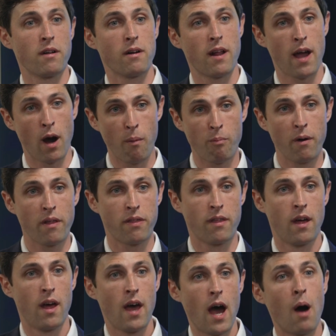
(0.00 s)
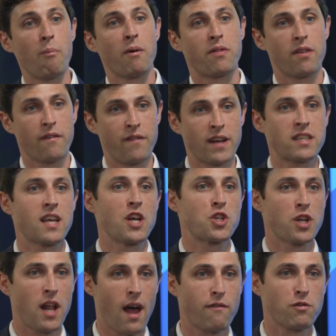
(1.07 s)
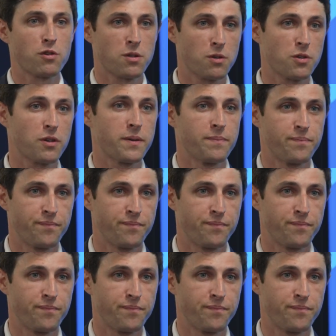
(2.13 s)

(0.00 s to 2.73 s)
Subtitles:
there to help with the fixation after surgery.